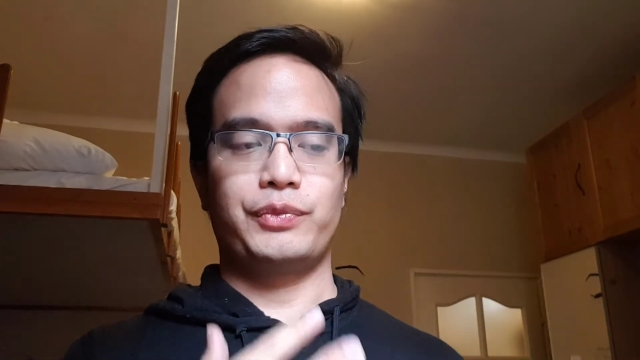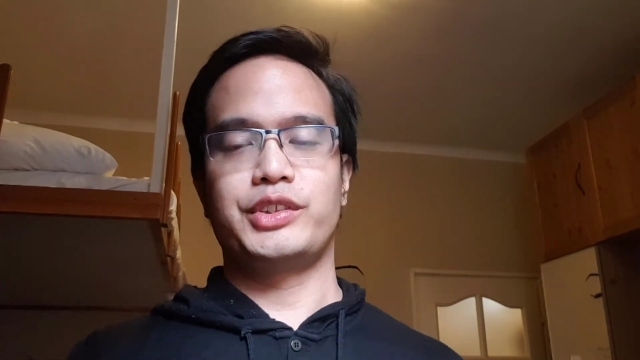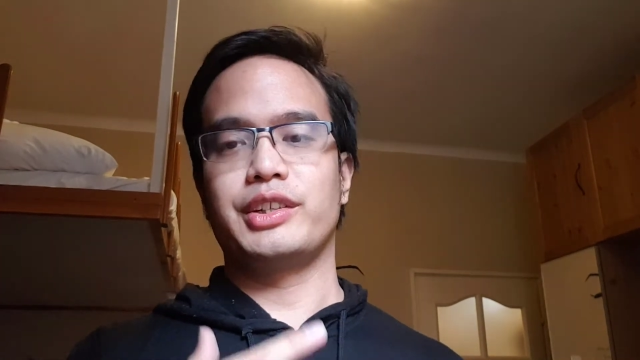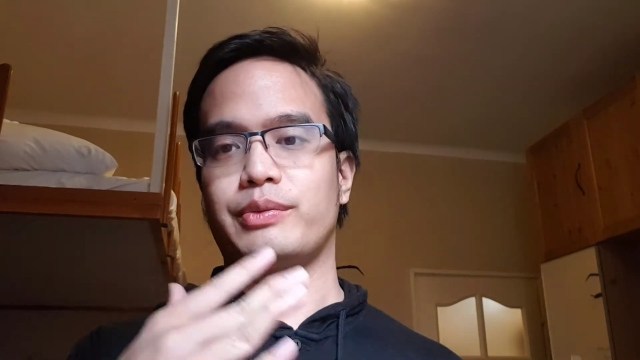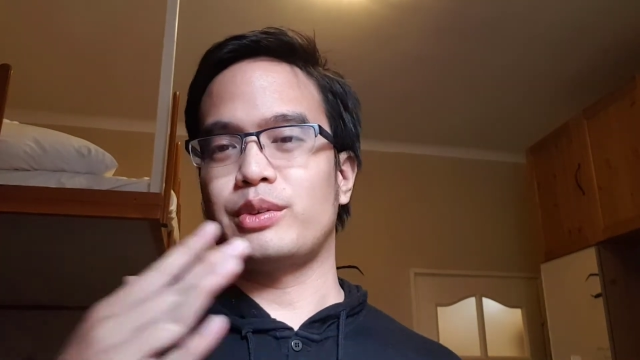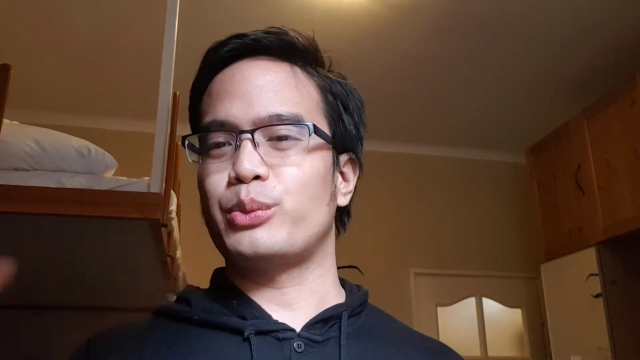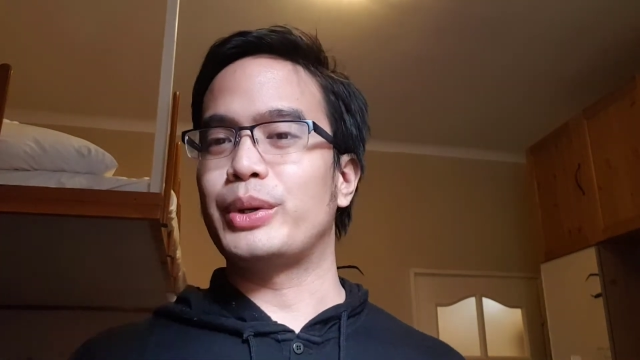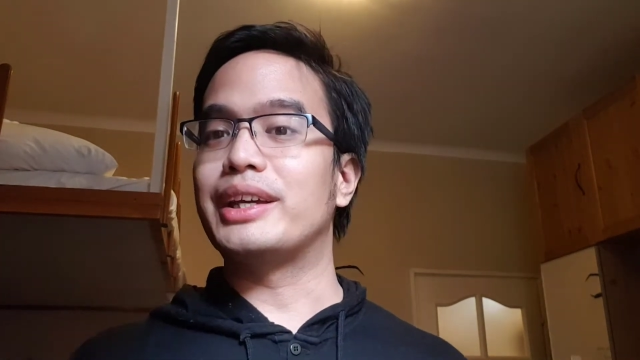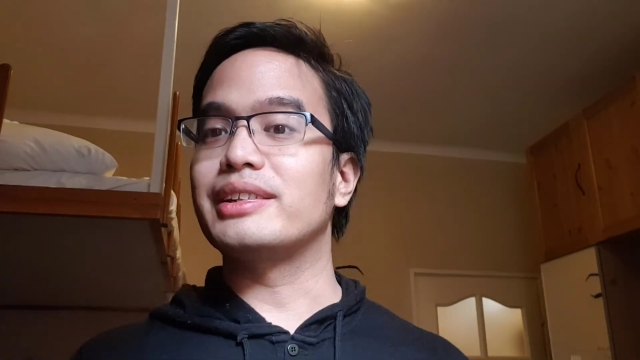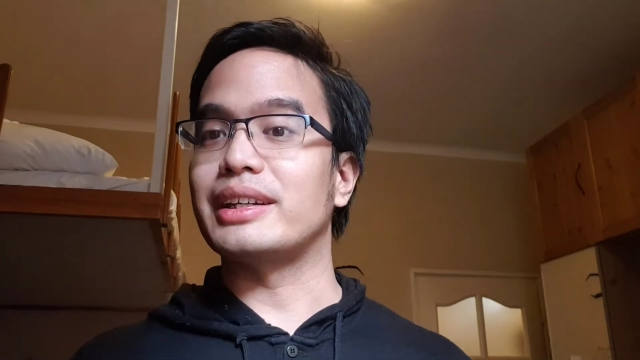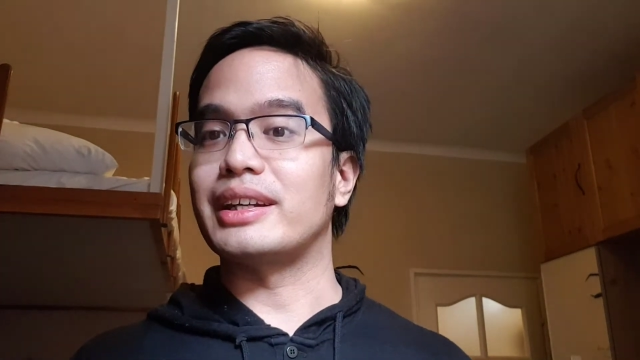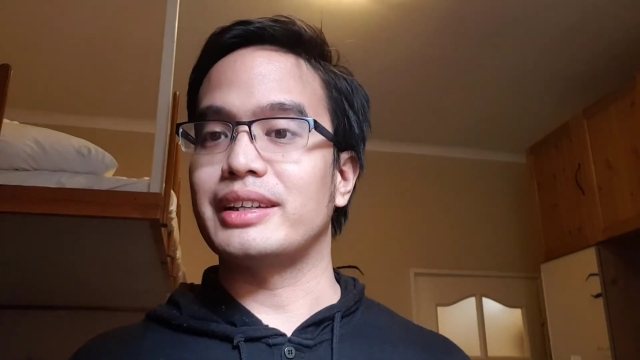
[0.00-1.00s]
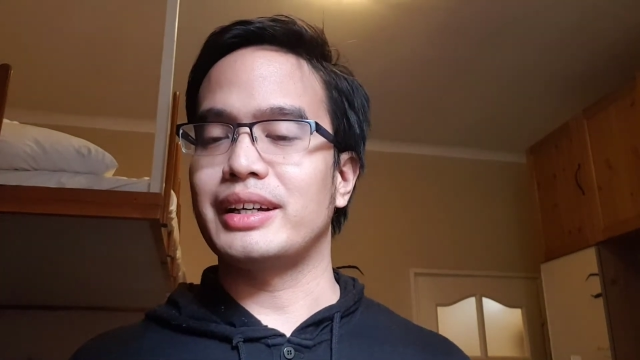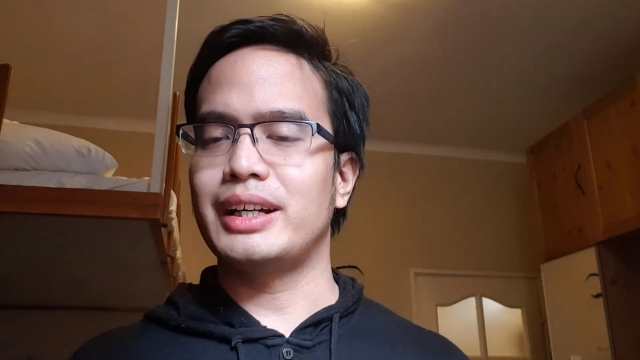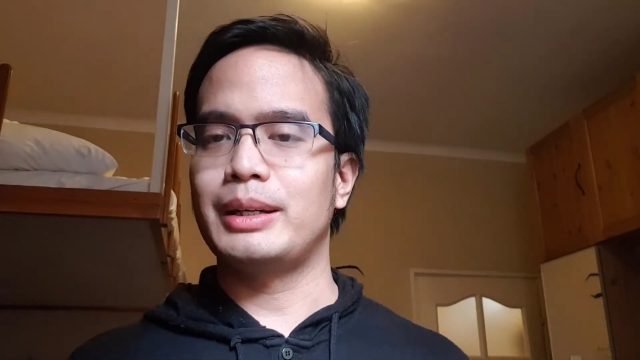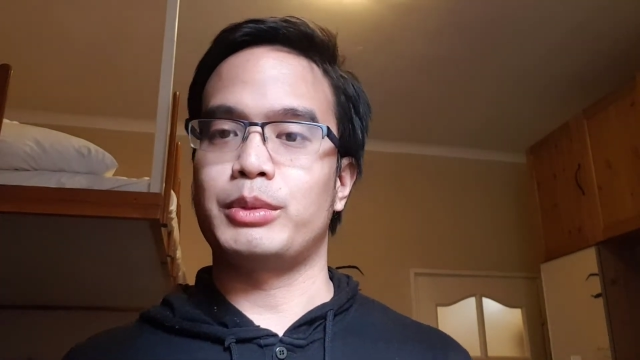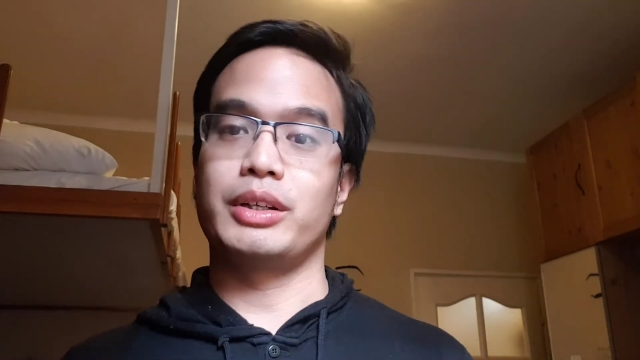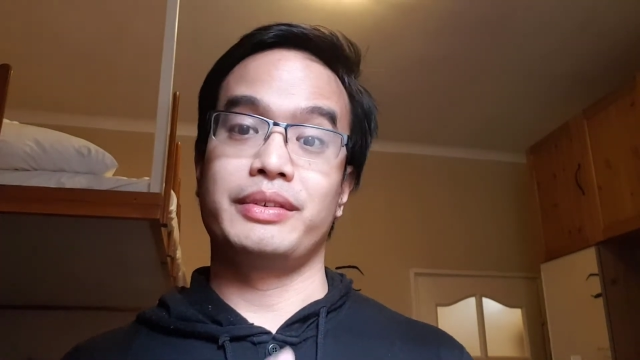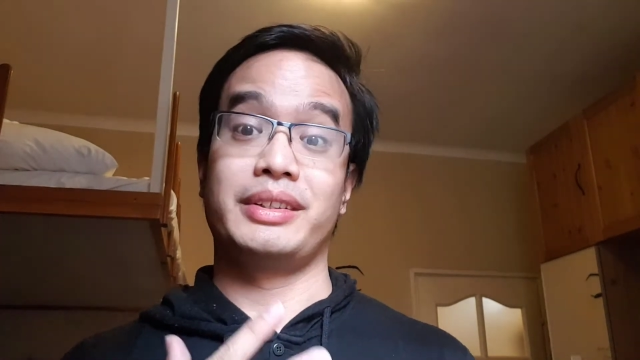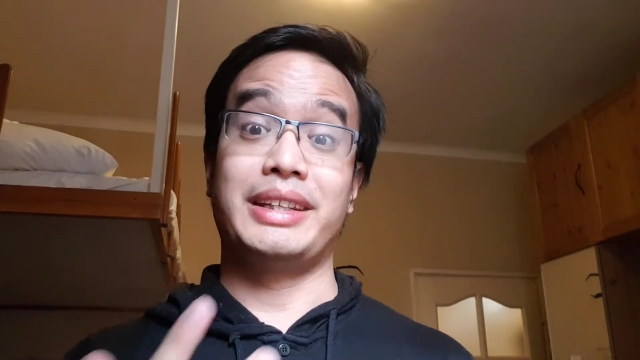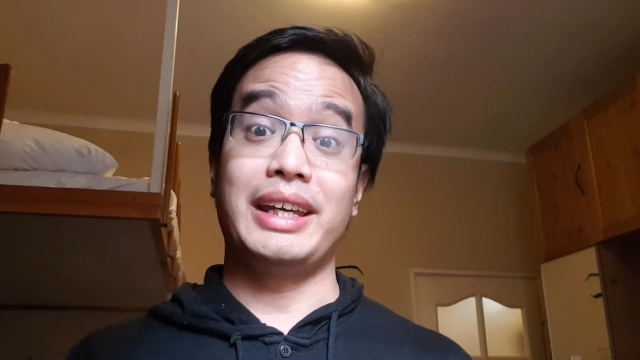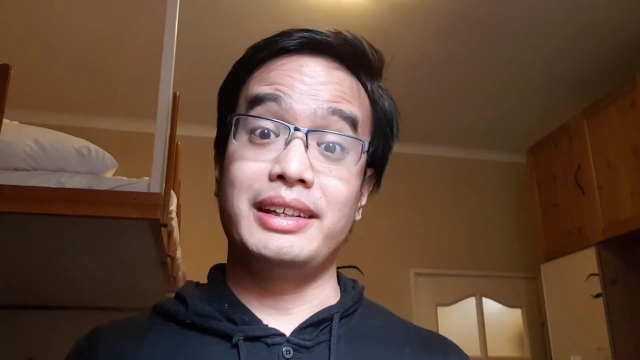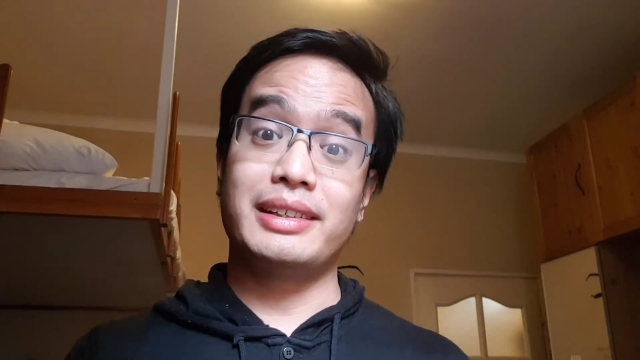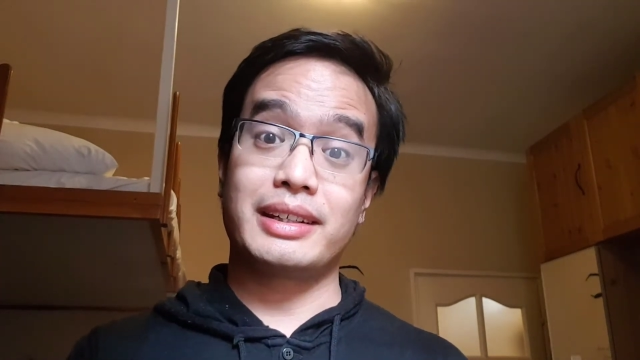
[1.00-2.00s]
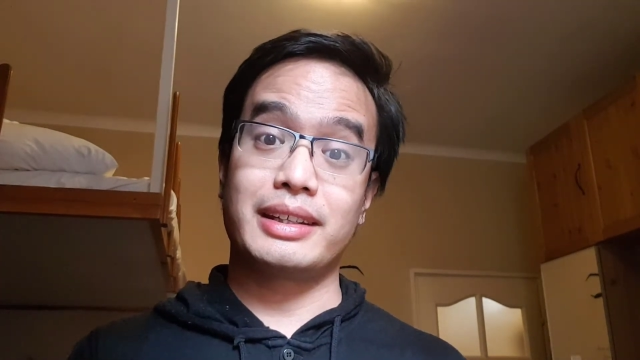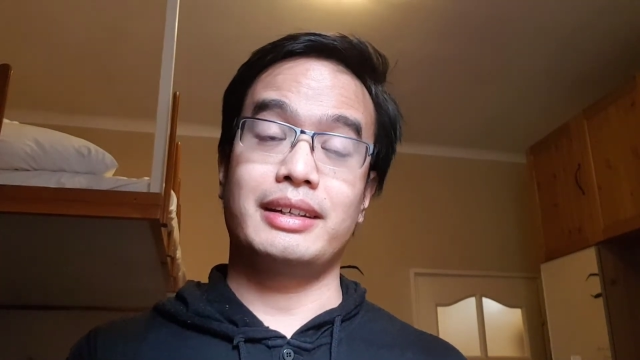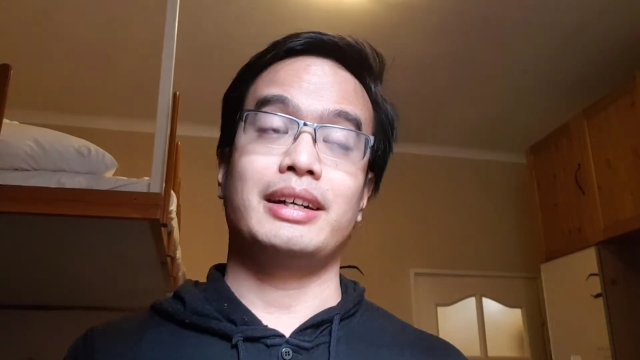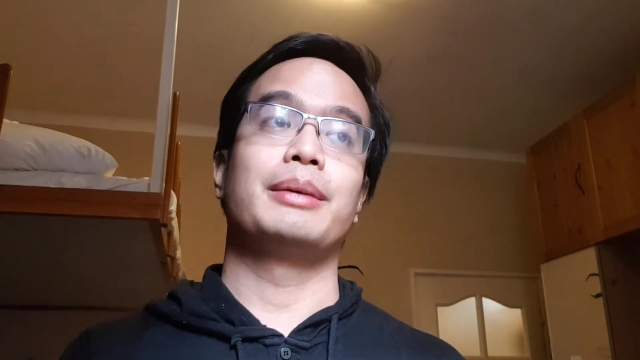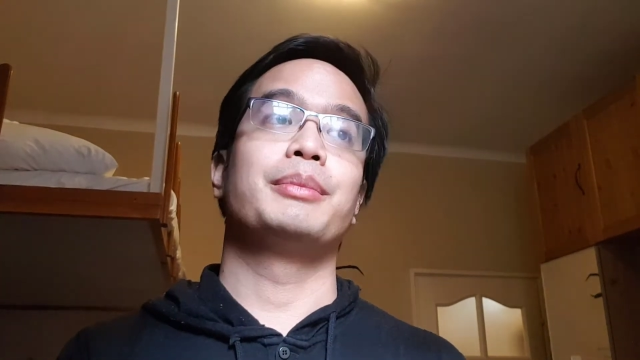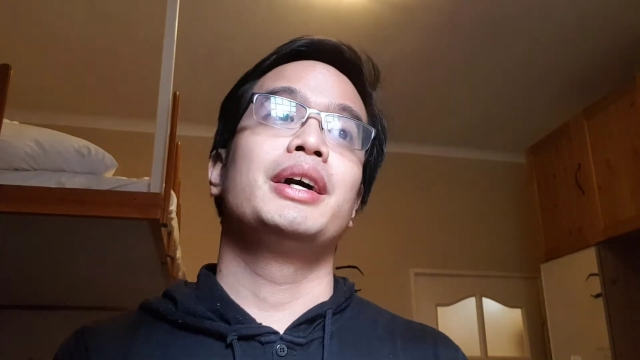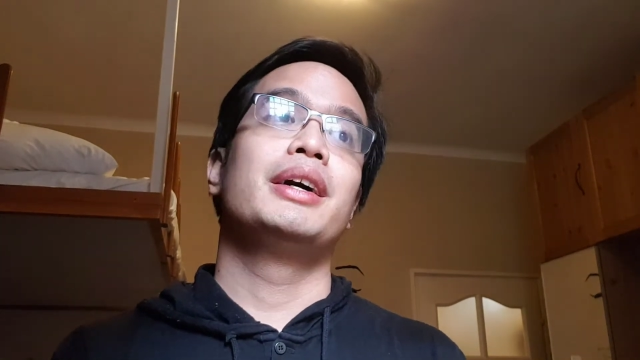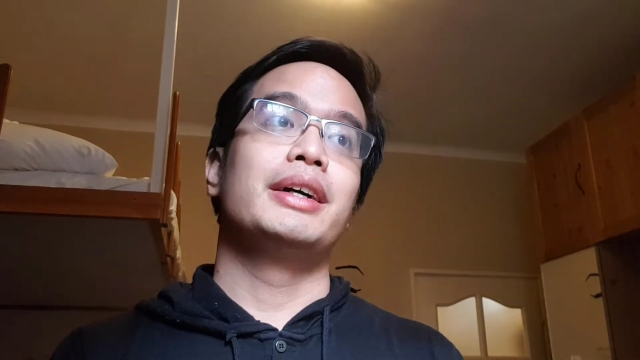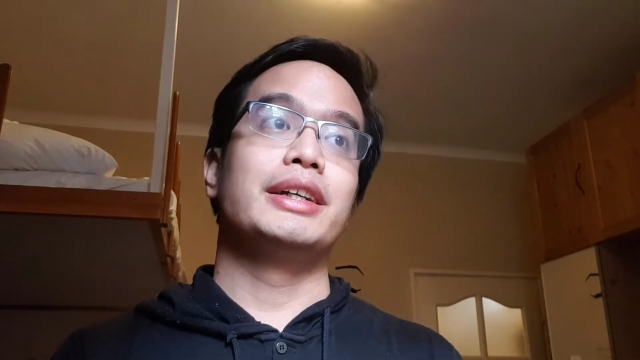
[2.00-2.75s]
just for weeks at a time or even days at a time,